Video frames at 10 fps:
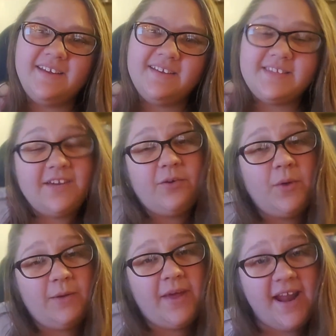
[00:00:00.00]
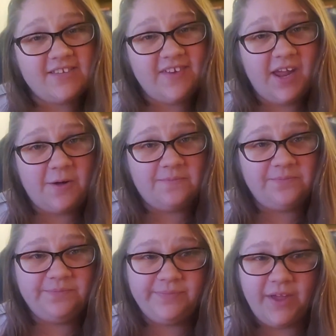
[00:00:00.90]
see everyone in my next video.
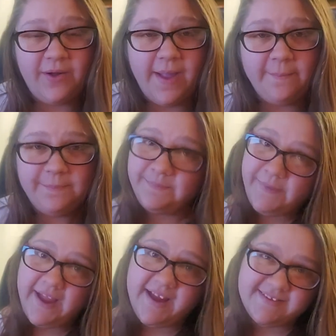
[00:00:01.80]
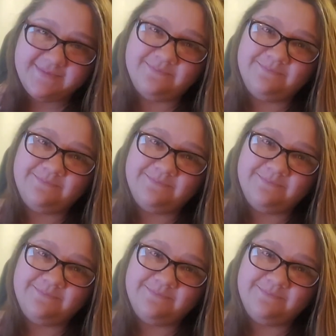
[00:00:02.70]
Okay, bye guys.